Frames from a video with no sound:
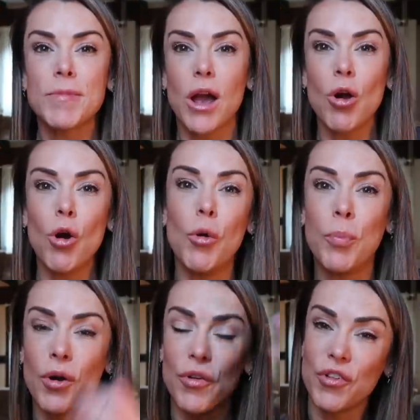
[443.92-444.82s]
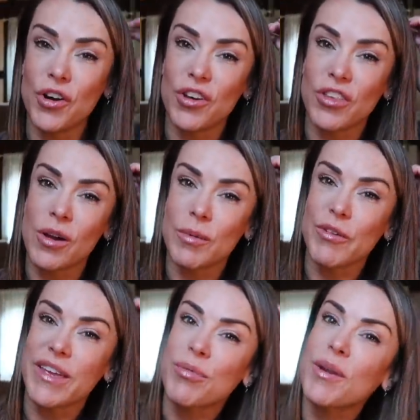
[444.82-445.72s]
I hope over the coming
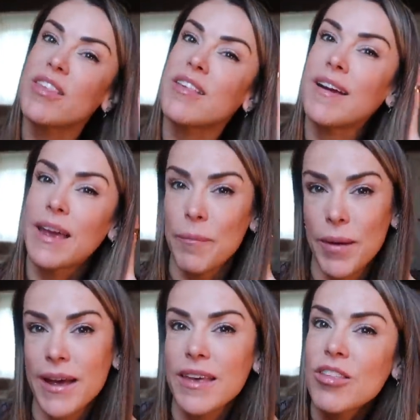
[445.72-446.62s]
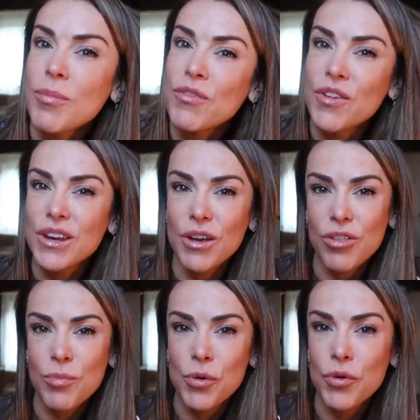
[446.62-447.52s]
weeks when I start getting back into my
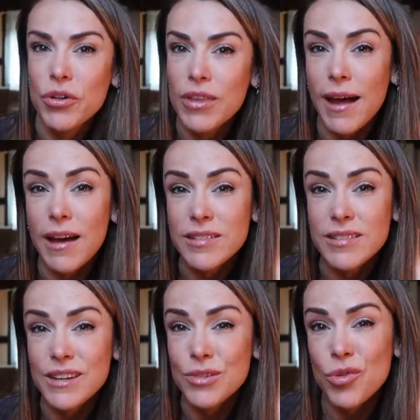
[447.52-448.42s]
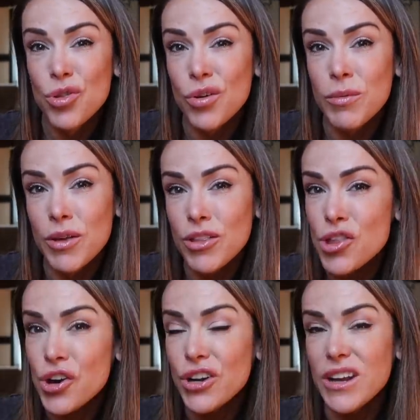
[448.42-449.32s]
videos more that you will join me on the
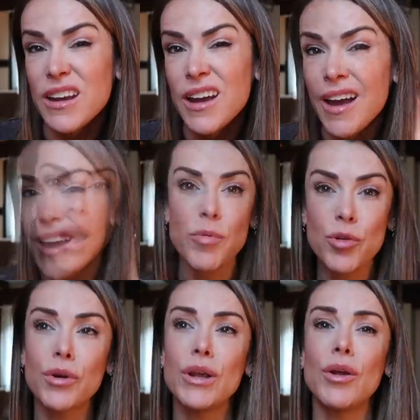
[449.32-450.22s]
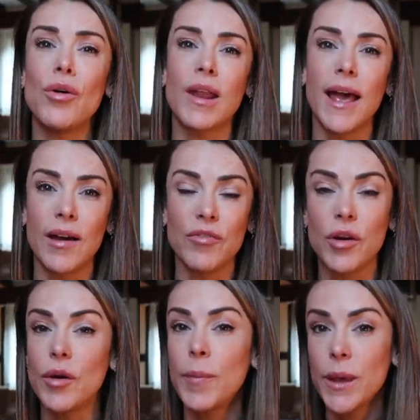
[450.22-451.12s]
journey. I'm sure you'll all have
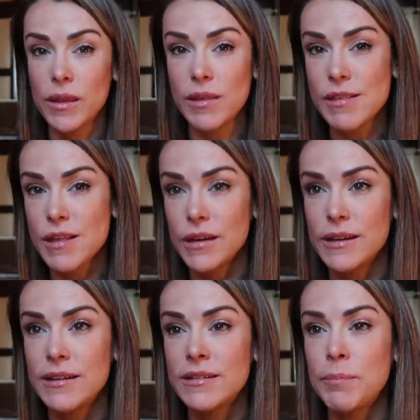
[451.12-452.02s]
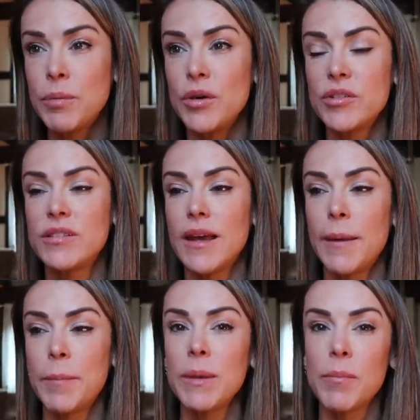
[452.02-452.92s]
your opinions on it, but
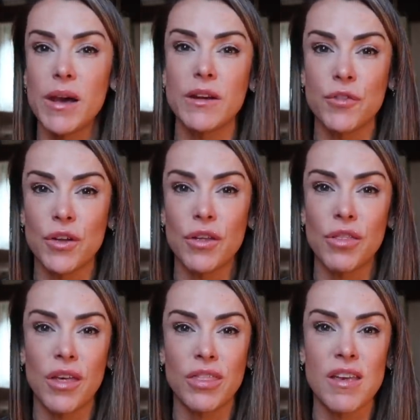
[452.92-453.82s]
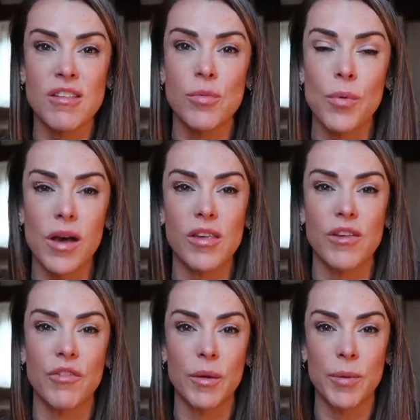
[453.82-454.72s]
be mindful that this was
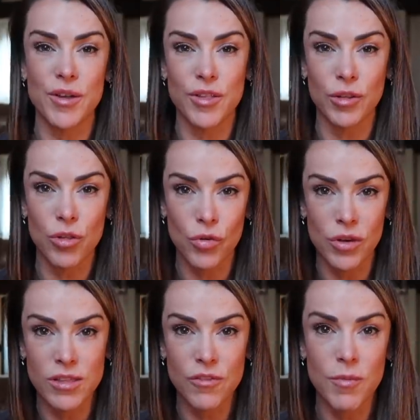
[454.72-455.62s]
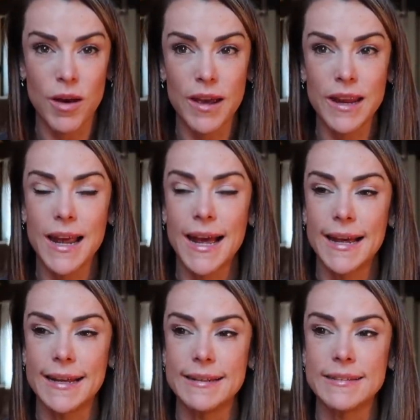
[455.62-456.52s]
a very personal choice of mine,
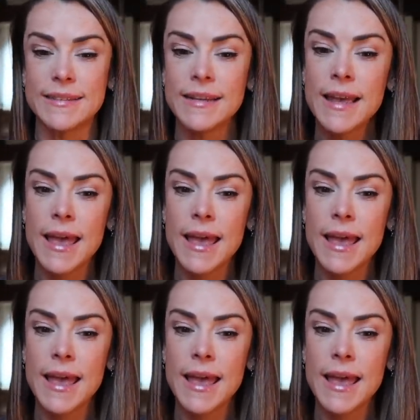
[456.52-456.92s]
and